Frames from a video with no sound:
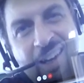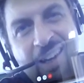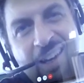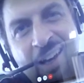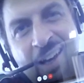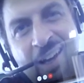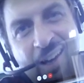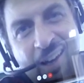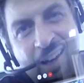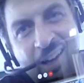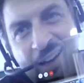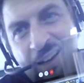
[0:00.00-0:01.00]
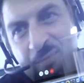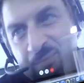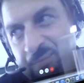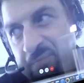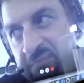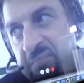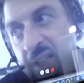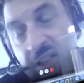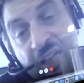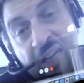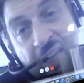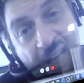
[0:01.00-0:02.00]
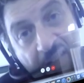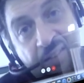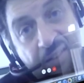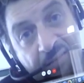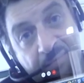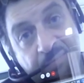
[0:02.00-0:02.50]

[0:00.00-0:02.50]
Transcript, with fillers: in uh, in ten days.